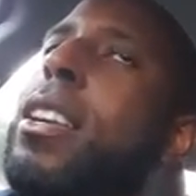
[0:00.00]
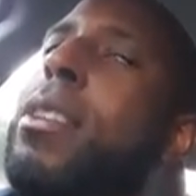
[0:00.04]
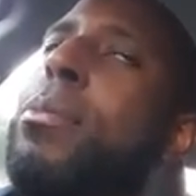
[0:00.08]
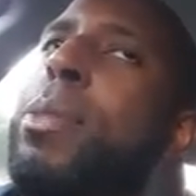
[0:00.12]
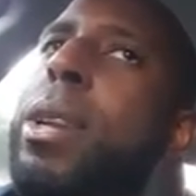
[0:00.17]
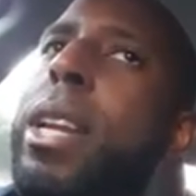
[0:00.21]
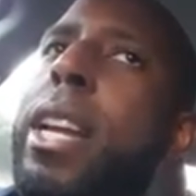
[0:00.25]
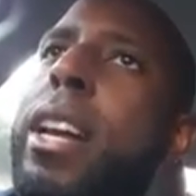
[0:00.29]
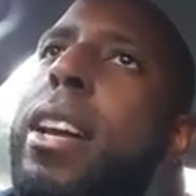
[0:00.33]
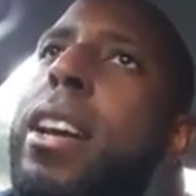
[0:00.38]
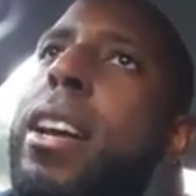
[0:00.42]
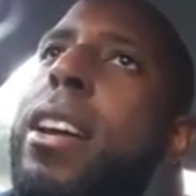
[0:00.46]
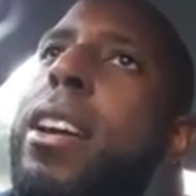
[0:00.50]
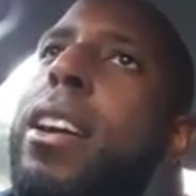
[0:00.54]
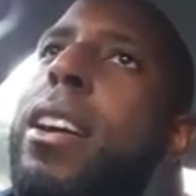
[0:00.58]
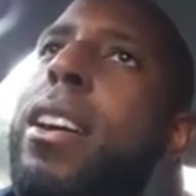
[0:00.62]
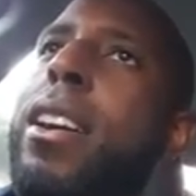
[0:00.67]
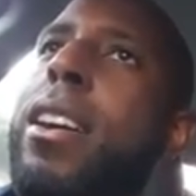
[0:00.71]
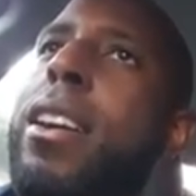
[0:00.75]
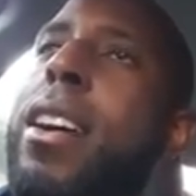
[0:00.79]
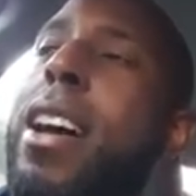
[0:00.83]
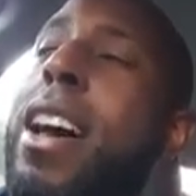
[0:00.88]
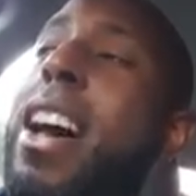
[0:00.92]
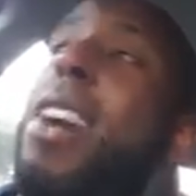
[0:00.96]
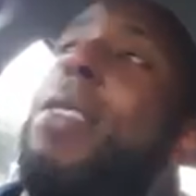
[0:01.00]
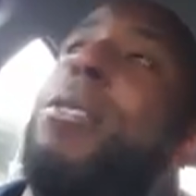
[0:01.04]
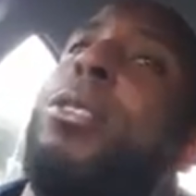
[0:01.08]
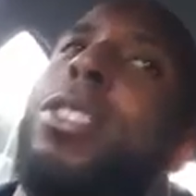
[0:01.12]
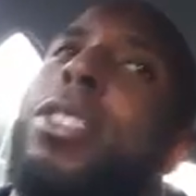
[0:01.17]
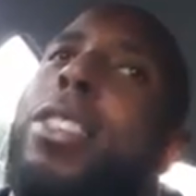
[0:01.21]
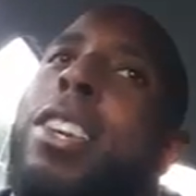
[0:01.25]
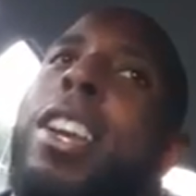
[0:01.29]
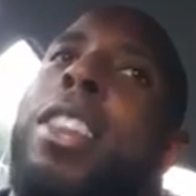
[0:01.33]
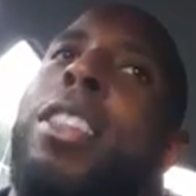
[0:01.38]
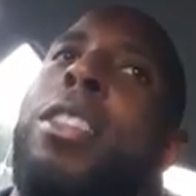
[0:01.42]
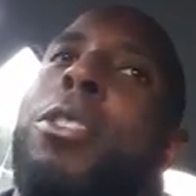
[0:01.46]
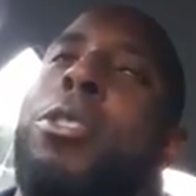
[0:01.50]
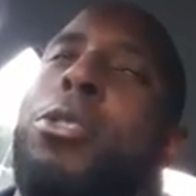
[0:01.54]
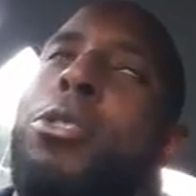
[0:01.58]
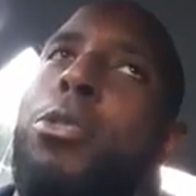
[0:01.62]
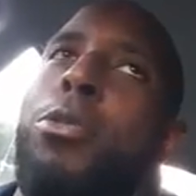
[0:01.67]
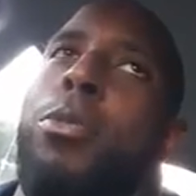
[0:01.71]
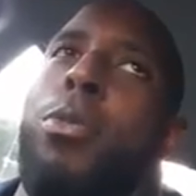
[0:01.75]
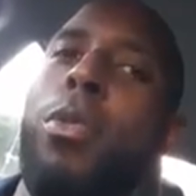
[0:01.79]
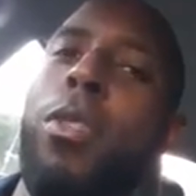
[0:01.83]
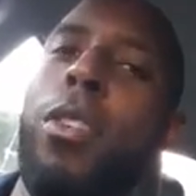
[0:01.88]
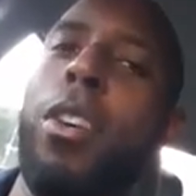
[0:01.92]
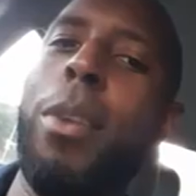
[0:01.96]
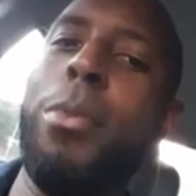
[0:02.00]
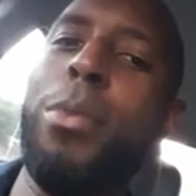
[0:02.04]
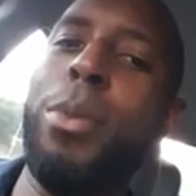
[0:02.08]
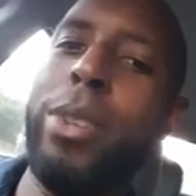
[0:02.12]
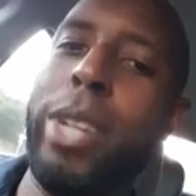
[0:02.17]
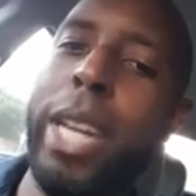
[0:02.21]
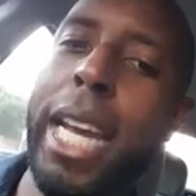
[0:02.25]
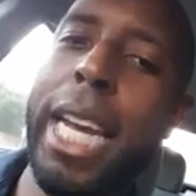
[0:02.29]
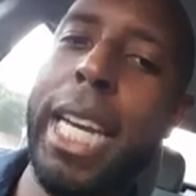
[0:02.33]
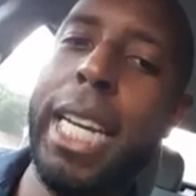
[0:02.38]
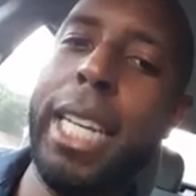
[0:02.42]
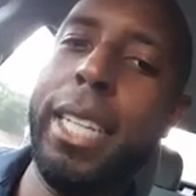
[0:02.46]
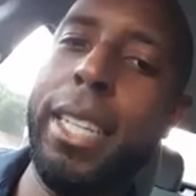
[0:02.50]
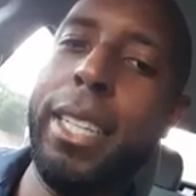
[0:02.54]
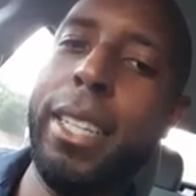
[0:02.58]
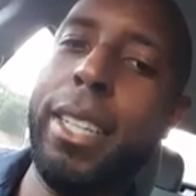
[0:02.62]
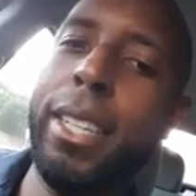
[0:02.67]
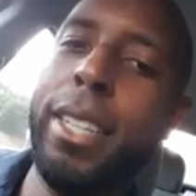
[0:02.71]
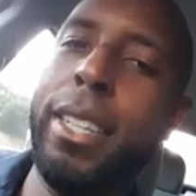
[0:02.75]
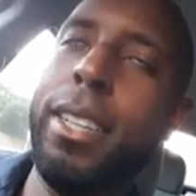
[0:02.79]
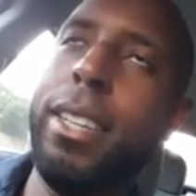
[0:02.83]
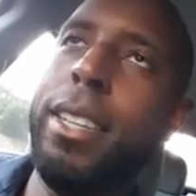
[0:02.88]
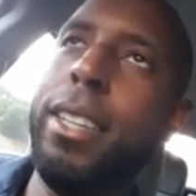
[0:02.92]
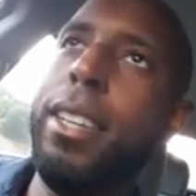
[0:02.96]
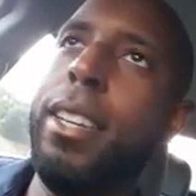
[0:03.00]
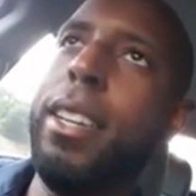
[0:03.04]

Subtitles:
But I would say those two are our protagonists.